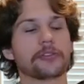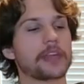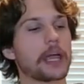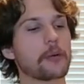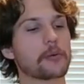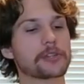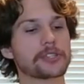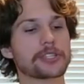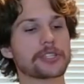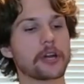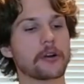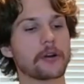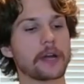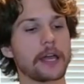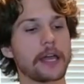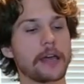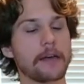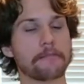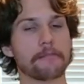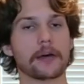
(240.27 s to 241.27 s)
they were so
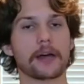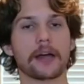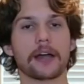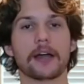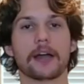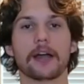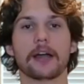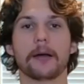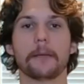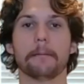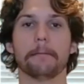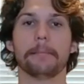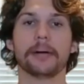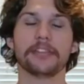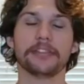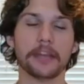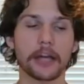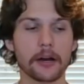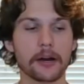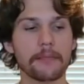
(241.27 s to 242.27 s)
hip, but they're